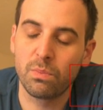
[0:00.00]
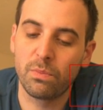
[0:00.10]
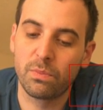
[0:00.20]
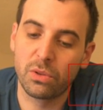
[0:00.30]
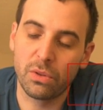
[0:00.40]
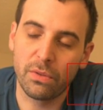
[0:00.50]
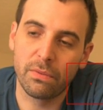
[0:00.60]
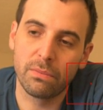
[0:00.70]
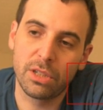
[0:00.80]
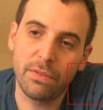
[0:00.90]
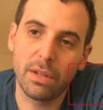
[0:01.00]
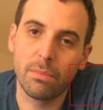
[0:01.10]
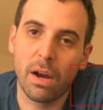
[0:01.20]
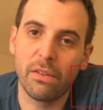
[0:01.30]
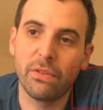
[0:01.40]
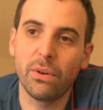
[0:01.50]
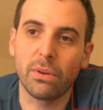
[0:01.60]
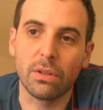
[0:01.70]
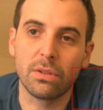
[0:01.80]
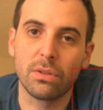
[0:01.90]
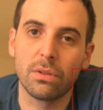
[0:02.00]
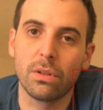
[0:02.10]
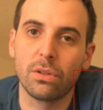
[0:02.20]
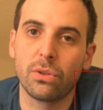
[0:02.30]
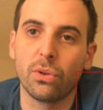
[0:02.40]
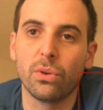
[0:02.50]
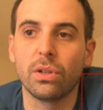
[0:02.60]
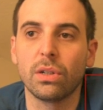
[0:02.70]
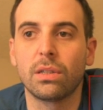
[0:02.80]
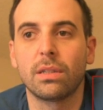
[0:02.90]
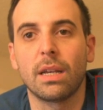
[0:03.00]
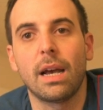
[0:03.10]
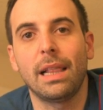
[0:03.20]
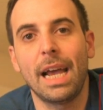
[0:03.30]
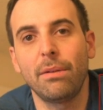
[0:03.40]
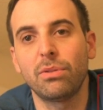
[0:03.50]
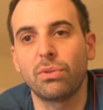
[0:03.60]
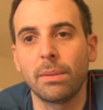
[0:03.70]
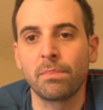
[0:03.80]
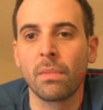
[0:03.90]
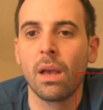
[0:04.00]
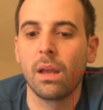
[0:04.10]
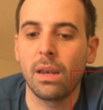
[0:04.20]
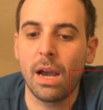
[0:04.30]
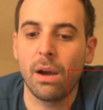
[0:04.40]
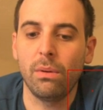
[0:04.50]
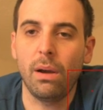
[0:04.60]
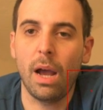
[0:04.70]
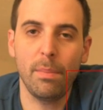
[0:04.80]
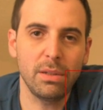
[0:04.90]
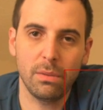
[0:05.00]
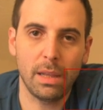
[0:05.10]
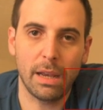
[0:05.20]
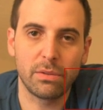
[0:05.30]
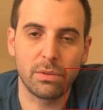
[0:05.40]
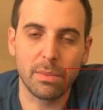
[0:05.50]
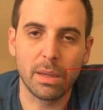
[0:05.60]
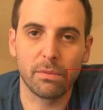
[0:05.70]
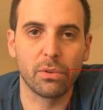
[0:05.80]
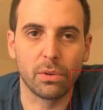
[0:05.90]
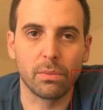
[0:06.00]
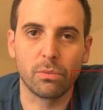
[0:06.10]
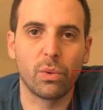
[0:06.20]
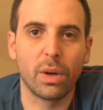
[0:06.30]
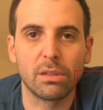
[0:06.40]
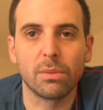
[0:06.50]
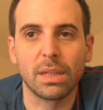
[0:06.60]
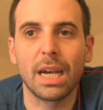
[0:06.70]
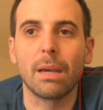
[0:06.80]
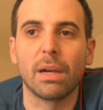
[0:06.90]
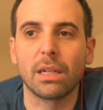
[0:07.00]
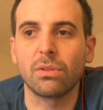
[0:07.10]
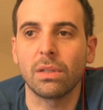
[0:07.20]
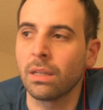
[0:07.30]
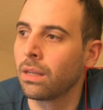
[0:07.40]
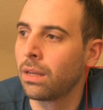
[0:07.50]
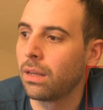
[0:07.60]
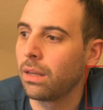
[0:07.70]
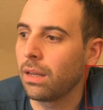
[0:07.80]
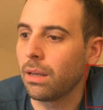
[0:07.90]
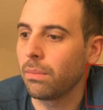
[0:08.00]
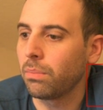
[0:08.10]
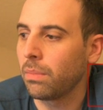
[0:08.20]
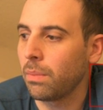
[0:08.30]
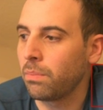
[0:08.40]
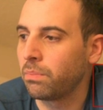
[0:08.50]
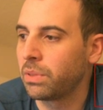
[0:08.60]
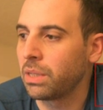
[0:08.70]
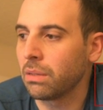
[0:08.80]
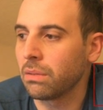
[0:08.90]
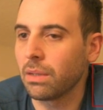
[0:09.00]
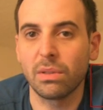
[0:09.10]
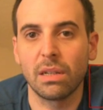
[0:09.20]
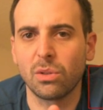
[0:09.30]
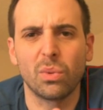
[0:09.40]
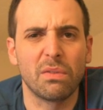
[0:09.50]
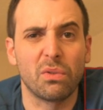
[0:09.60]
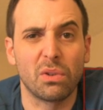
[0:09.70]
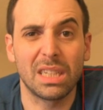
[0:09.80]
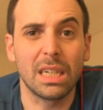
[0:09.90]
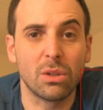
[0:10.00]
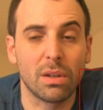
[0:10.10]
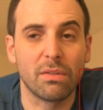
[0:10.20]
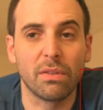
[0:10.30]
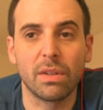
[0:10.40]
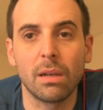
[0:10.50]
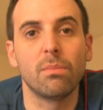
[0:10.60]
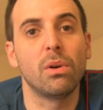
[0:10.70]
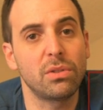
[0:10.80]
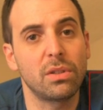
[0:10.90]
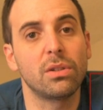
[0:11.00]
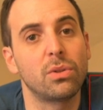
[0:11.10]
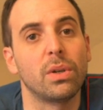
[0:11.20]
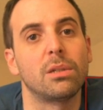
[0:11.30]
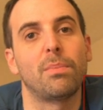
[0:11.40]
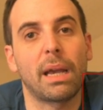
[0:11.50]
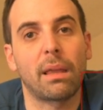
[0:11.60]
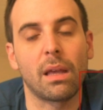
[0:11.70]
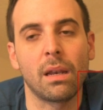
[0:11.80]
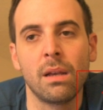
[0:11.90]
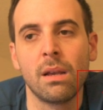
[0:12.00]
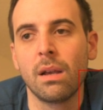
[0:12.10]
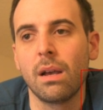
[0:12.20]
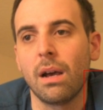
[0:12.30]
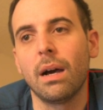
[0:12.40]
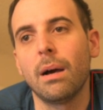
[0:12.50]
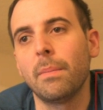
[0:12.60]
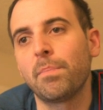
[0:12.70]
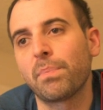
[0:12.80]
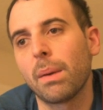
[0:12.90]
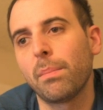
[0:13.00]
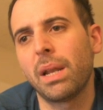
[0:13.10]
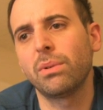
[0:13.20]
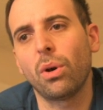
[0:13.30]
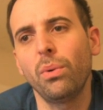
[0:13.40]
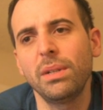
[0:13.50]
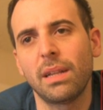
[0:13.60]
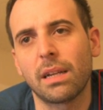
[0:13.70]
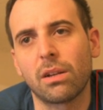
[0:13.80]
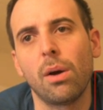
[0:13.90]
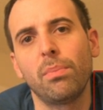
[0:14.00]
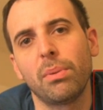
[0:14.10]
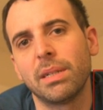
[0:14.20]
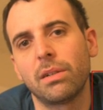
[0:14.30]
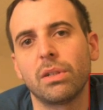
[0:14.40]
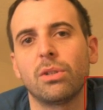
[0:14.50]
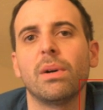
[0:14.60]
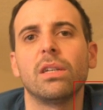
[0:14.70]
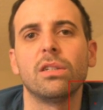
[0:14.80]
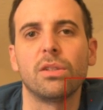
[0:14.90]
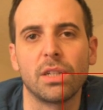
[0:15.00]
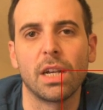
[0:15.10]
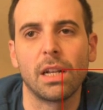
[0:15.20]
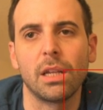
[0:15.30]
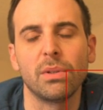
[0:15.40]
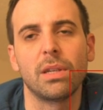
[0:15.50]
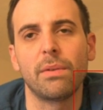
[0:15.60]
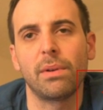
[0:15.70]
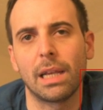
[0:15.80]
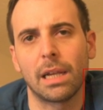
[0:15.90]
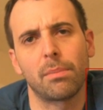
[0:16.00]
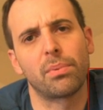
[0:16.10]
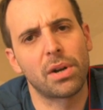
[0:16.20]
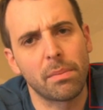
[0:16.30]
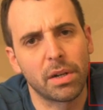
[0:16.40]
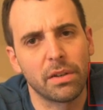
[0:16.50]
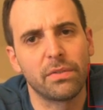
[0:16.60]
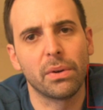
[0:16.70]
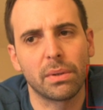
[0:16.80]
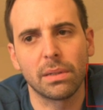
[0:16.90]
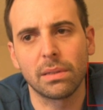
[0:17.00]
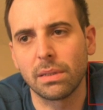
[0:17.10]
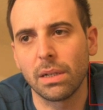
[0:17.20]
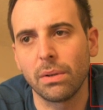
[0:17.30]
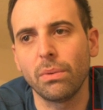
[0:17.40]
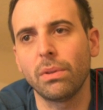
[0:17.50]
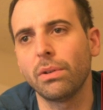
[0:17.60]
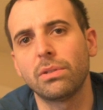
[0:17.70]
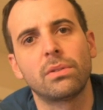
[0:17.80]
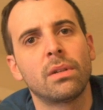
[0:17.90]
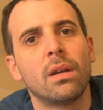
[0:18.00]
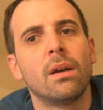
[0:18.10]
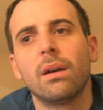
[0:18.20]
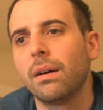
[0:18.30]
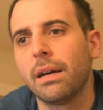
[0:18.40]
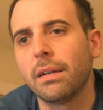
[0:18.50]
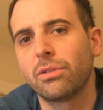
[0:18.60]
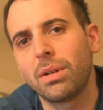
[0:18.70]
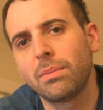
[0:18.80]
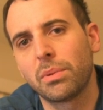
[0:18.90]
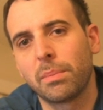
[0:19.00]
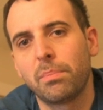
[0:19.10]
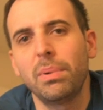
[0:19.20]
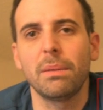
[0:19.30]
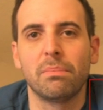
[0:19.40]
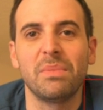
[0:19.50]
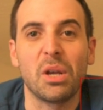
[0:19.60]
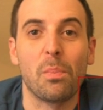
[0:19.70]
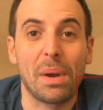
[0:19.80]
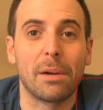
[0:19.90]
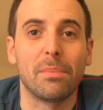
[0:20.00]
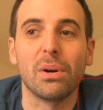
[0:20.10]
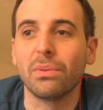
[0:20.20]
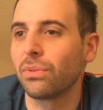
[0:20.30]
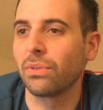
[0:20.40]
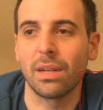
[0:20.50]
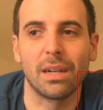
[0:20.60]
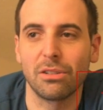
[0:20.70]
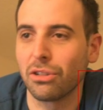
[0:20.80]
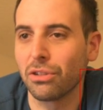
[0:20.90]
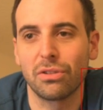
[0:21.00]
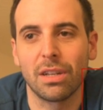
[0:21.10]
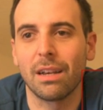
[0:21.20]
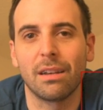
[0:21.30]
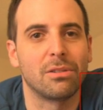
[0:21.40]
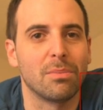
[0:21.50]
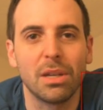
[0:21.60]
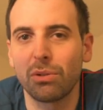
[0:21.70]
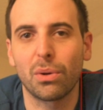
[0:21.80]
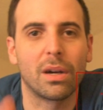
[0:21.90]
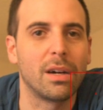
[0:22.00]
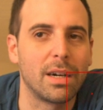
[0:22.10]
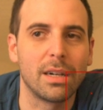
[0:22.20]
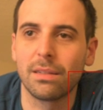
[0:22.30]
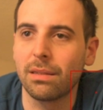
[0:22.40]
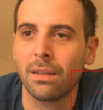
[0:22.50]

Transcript: sort of shifting my focus towards live stream. Now, I've been live streaming for quite some time, actually, since I would say 2014, 2015, mostly on Twitch back then. But it was always like complementary to my YouTube channel. It was never like a primary focus. So those streams were pretty, bare bones, just some intro cards,